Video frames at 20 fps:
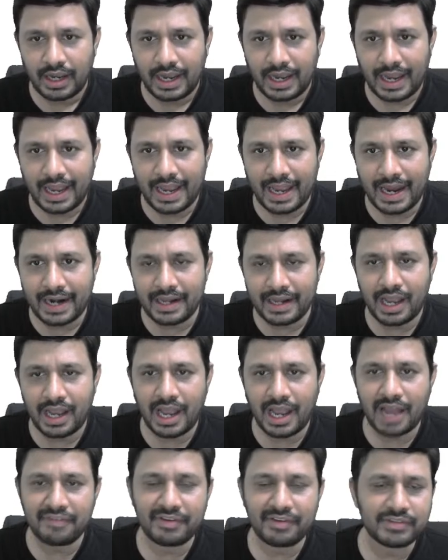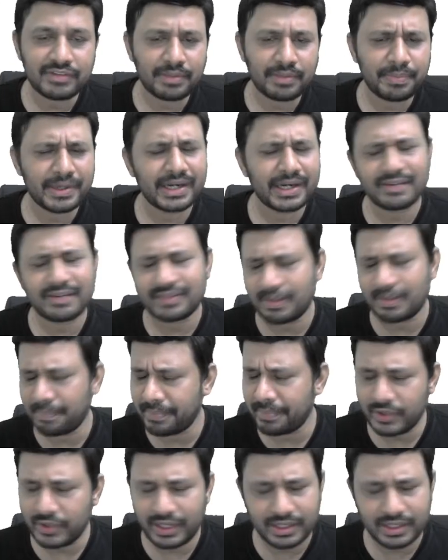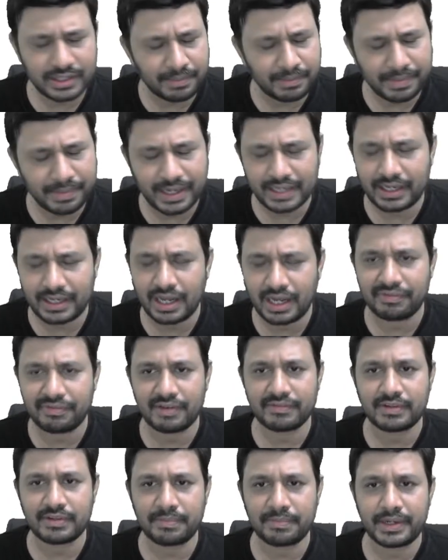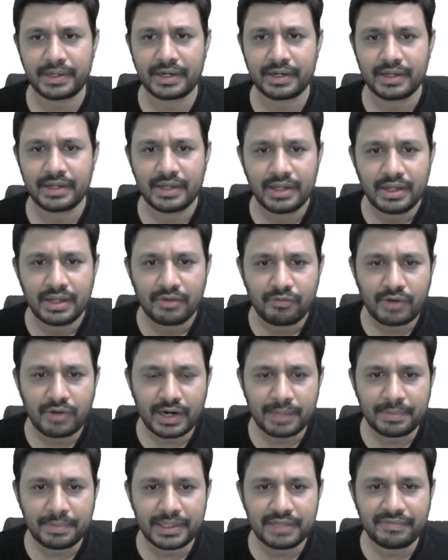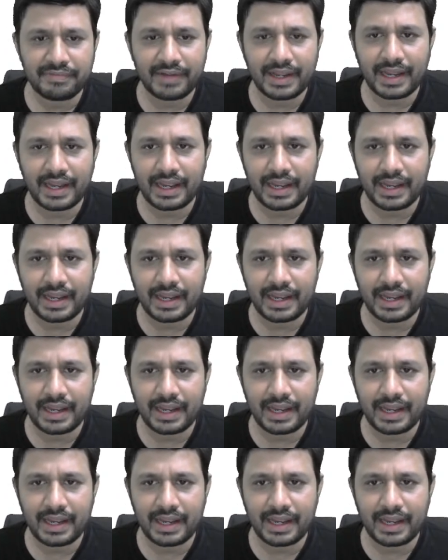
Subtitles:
add half of the period, or you can subtract half of the period. What happens if I